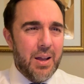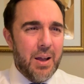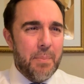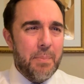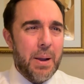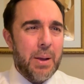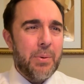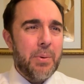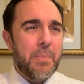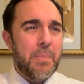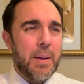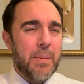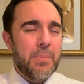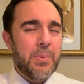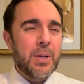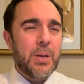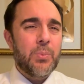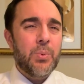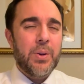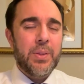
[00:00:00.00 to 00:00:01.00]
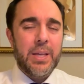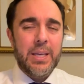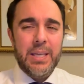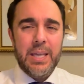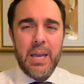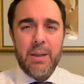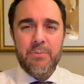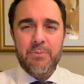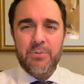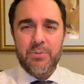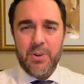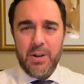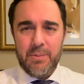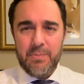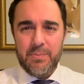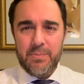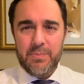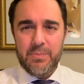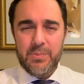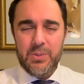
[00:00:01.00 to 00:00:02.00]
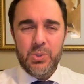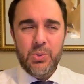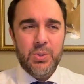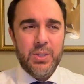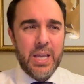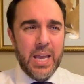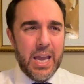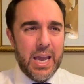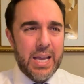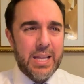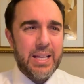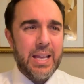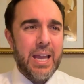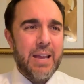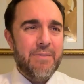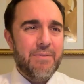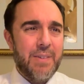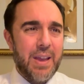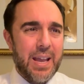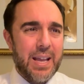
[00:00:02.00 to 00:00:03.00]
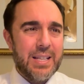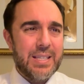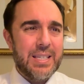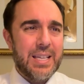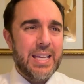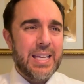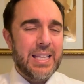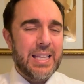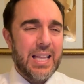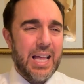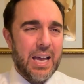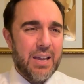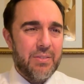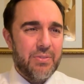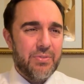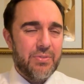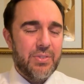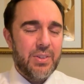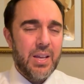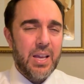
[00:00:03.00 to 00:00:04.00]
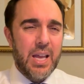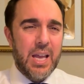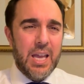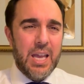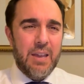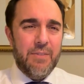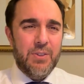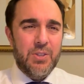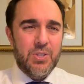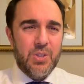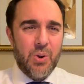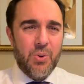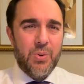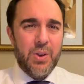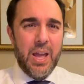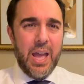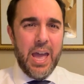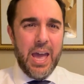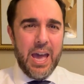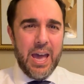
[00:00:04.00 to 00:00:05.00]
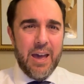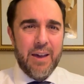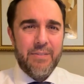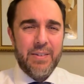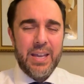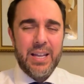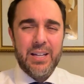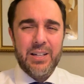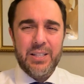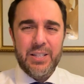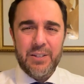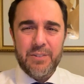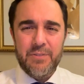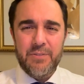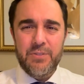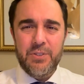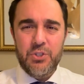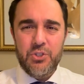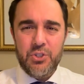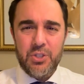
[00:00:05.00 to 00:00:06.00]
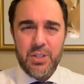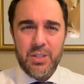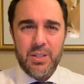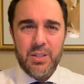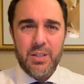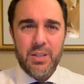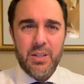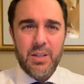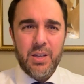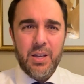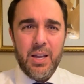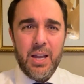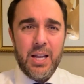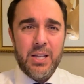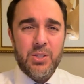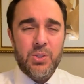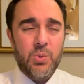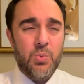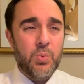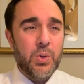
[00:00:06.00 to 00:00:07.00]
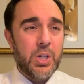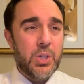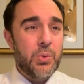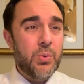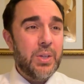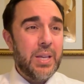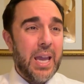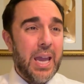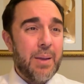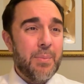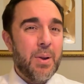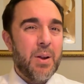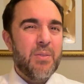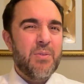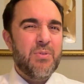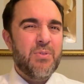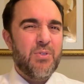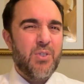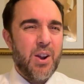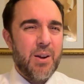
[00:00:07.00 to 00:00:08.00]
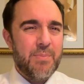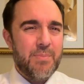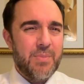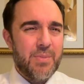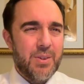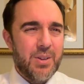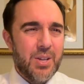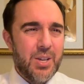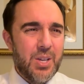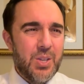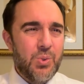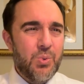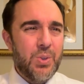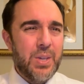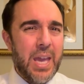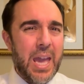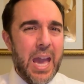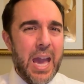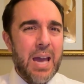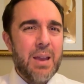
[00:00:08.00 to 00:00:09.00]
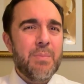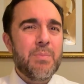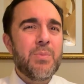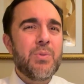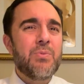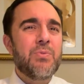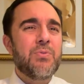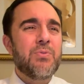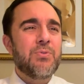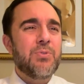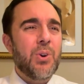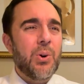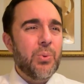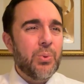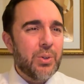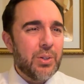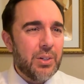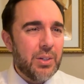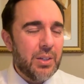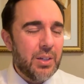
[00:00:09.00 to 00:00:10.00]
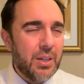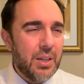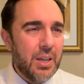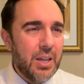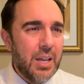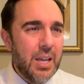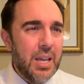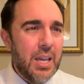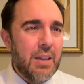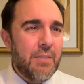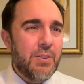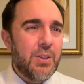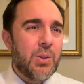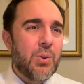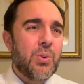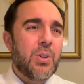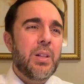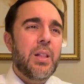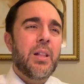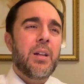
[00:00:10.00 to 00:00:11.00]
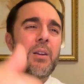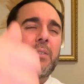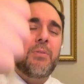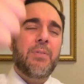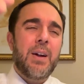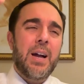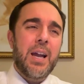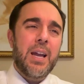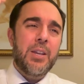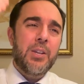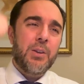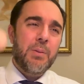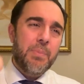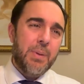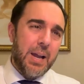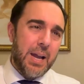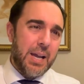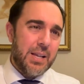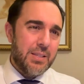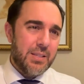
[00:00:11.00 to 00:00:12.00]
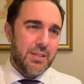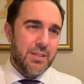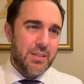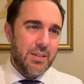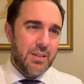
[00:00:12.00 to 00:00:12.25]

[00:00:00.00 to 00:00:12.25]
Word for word: By remembering where they came from. You can't advance in life if you don't have a clear vision as to where you came from. You can't move forward if you don't clarify your past.